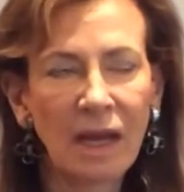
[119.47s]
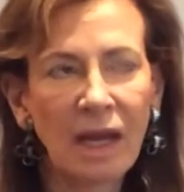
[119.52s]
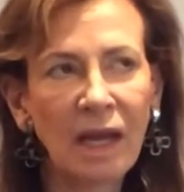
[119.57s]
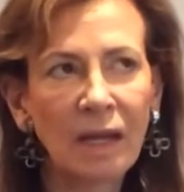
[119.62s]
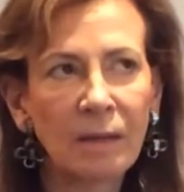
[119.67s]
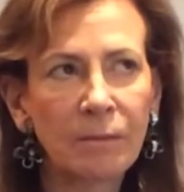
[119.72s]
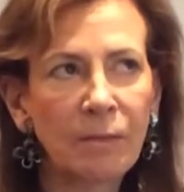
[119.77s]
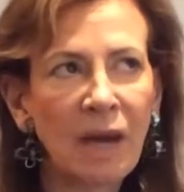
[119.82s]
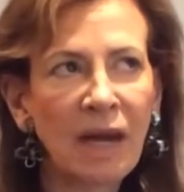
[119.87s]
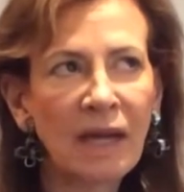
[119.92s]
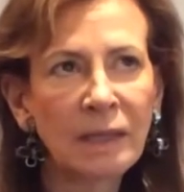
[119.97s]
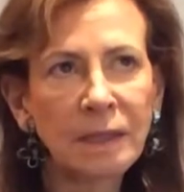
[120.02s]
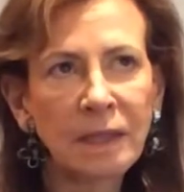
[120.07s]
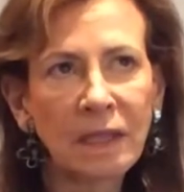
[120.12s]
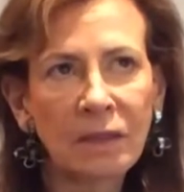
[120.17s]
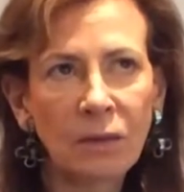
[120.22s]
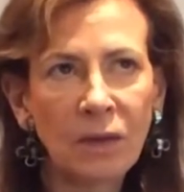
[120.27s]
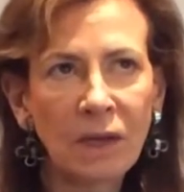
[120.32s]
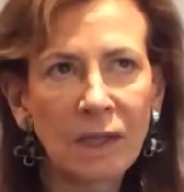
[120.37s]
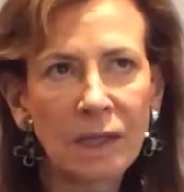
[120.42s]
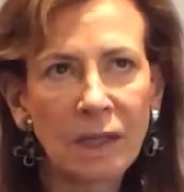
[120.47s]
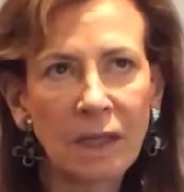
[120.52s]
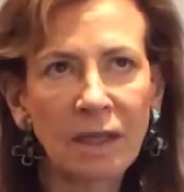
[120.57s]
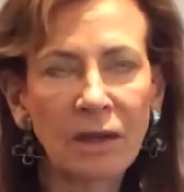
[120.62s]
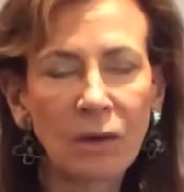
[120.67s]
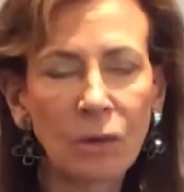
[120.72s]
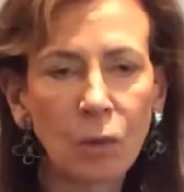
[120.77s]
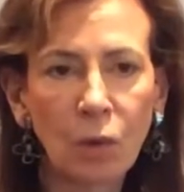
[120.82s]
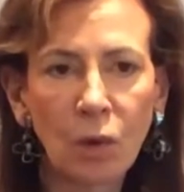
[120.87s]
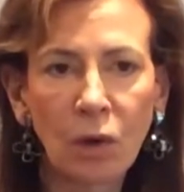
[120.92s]
In my generation,
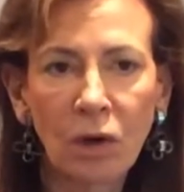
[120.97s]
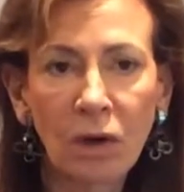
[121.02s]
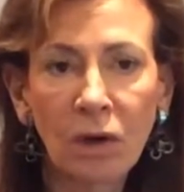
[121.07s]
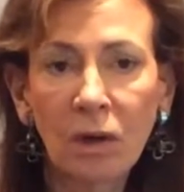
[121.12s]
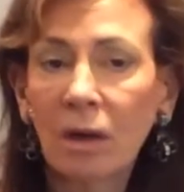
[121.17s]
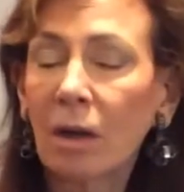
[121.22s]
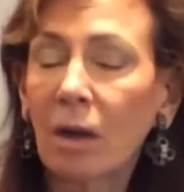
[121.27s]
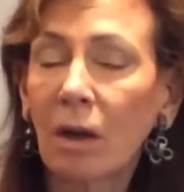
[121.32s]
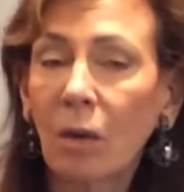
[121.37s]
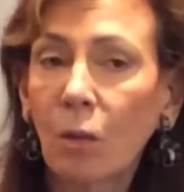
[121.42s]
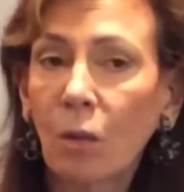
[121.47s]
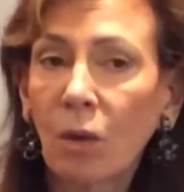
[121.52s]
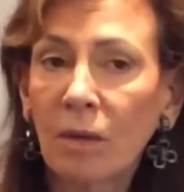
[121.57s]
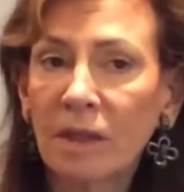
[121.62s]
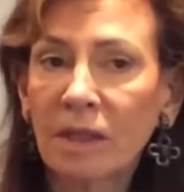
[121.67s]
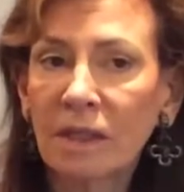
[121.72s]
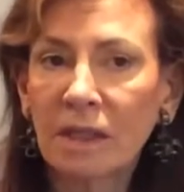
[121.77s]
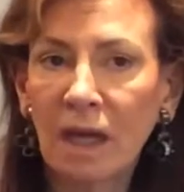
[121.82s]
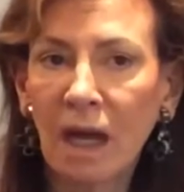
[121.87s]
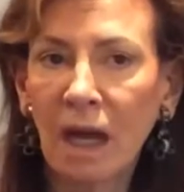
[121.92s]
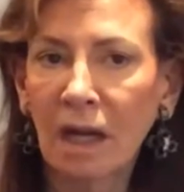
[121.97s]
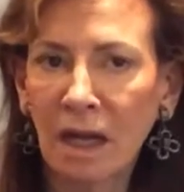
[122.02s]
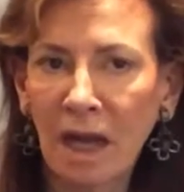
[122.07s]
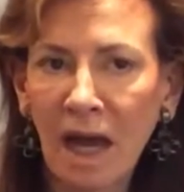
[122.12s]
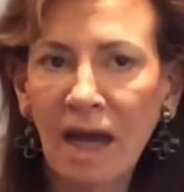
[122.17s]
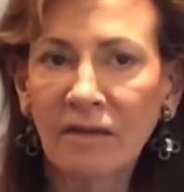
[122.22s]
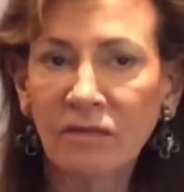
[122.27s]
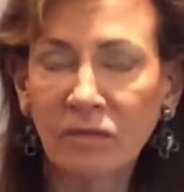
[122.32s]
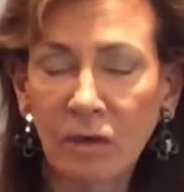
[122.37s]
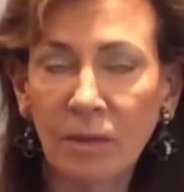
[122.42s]
there were women, a
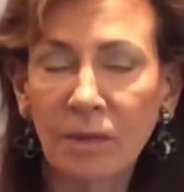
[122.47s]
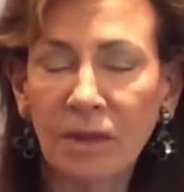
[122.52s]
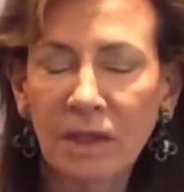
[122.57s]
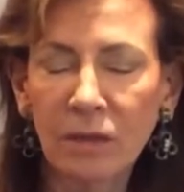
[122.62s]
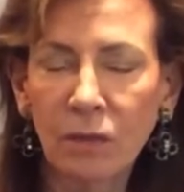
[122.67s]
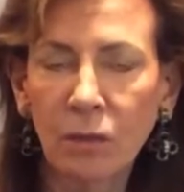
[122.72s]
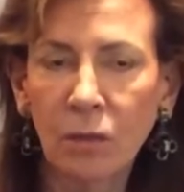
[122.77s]
lot of women that